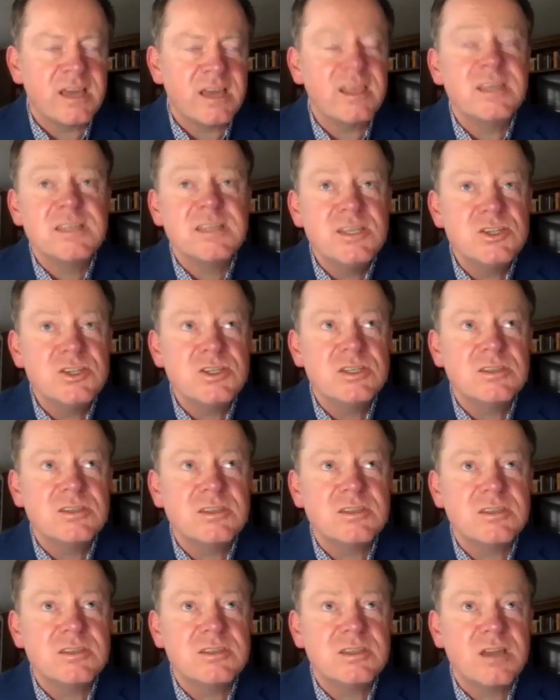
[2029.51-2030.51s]
I like
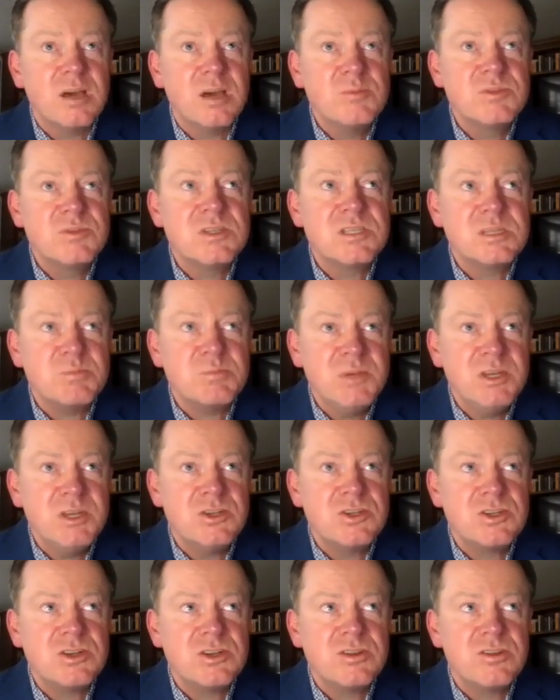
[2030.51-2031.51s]
teaching Tecumseh's
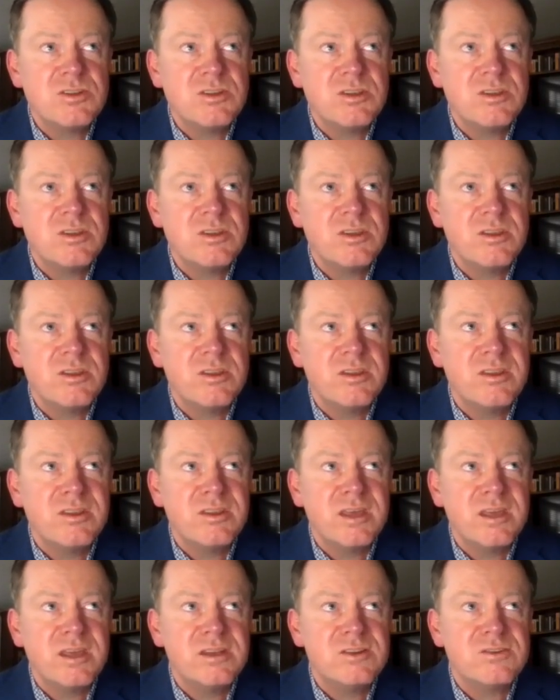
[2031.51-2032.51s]
speech
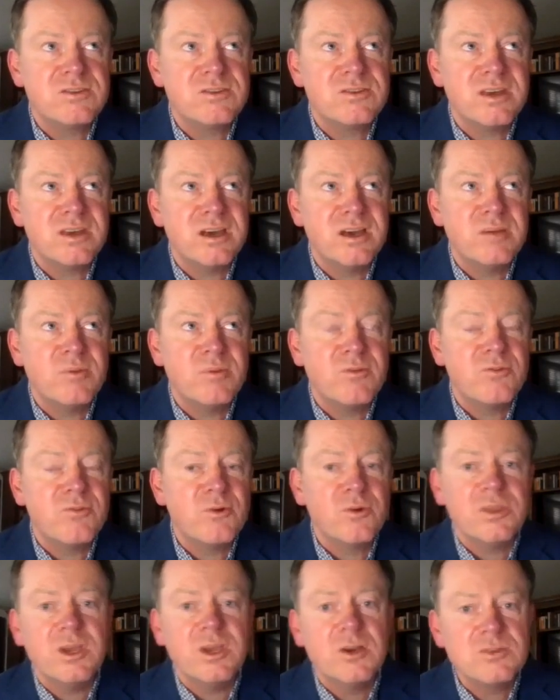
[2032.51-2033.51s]
that is
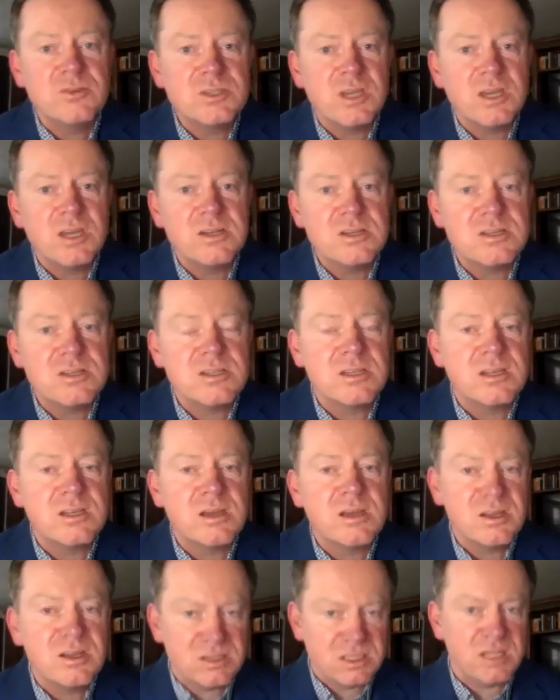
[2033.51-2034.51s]
before the Osages
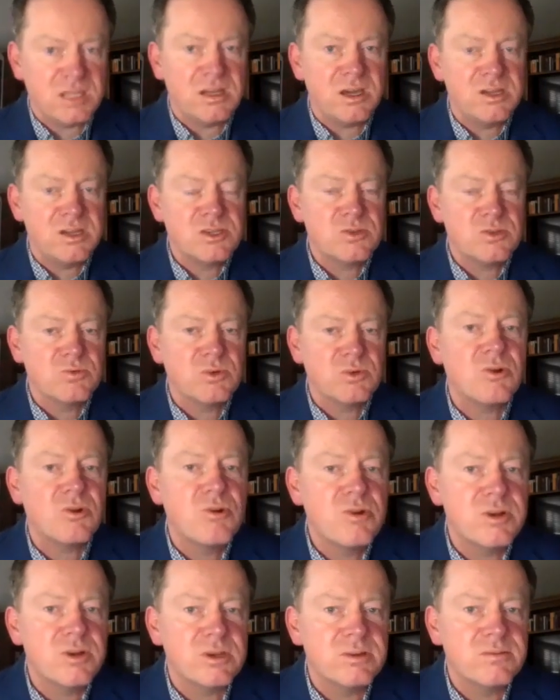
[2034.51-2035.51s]
that Hunter
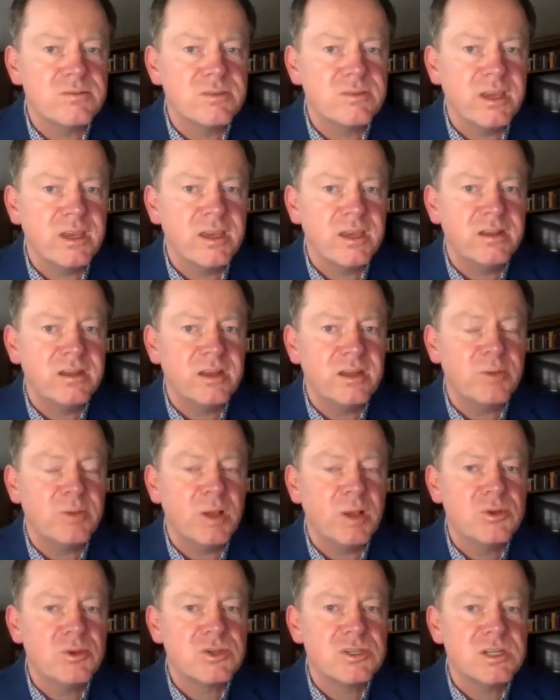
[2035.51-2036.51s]
recorded and
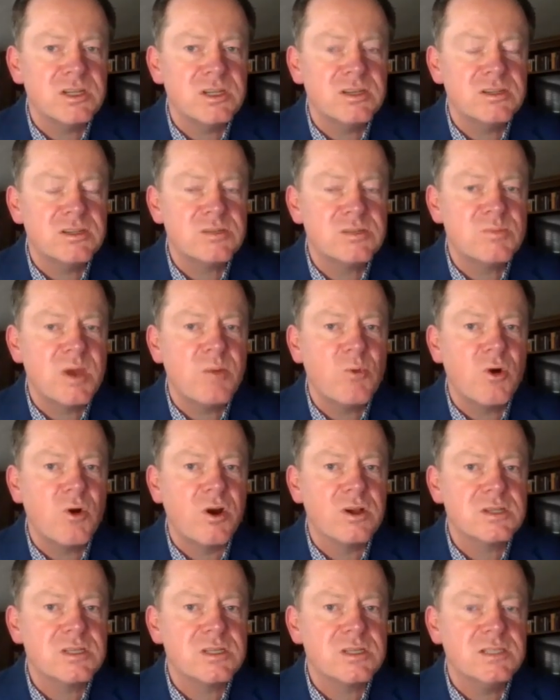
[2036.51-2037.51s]
published in his
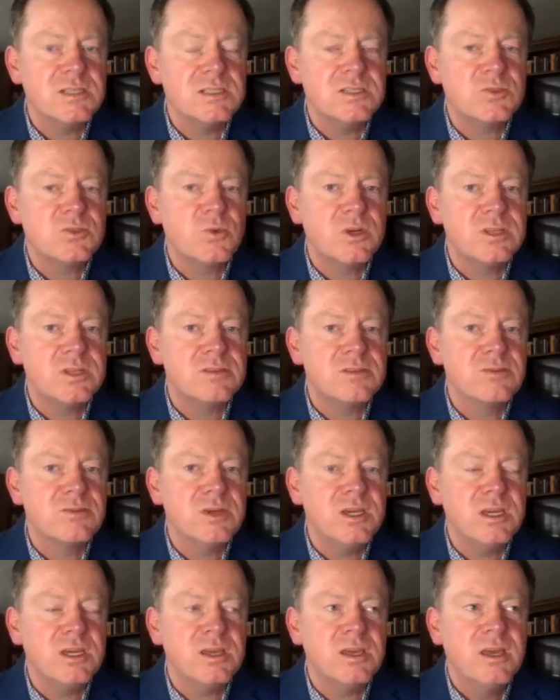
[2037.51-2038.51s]
memoirs in
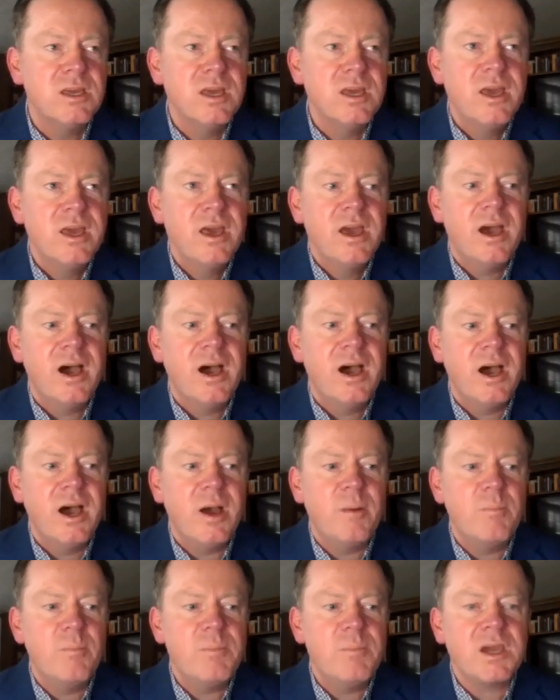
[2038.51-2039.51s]
1823,
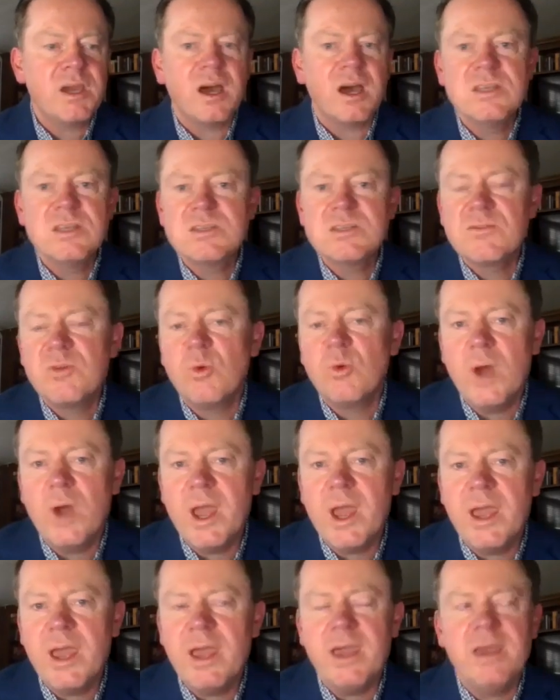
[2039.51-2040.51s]
because of the
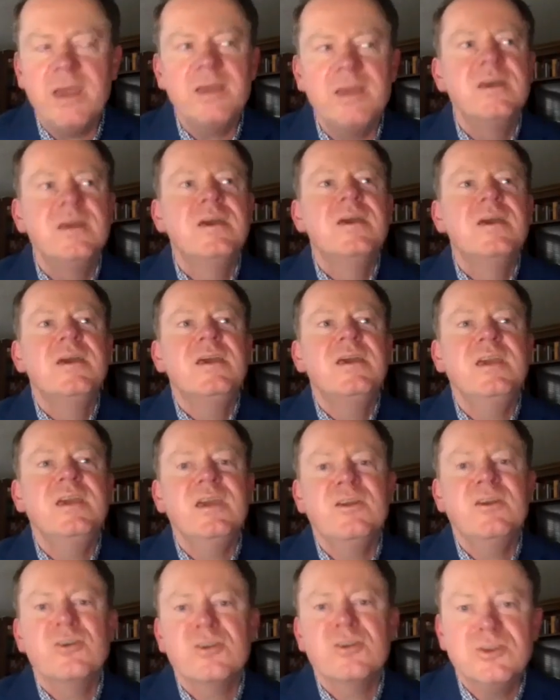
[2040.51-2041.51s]
way
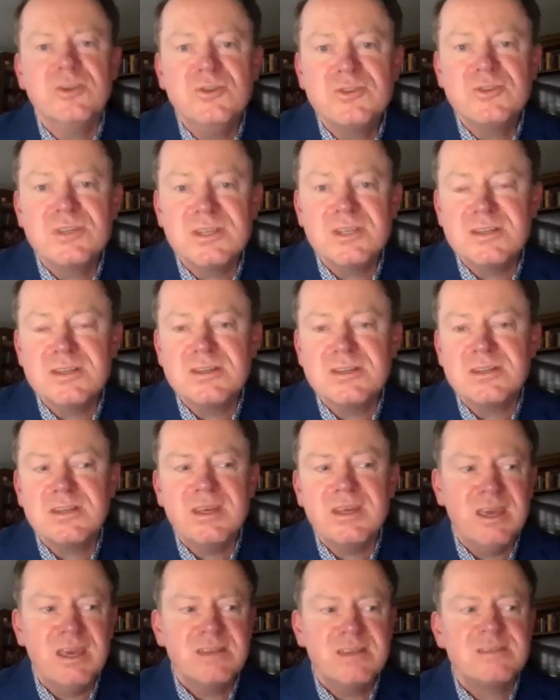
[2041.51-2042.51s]
he introduces
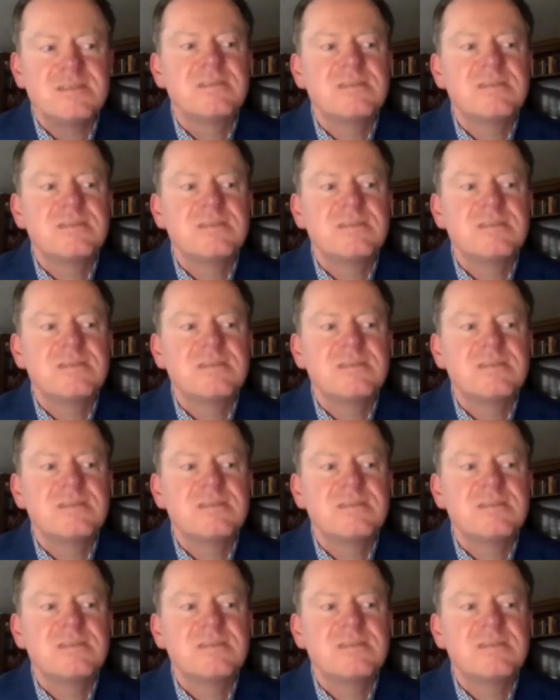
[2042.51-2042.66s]
it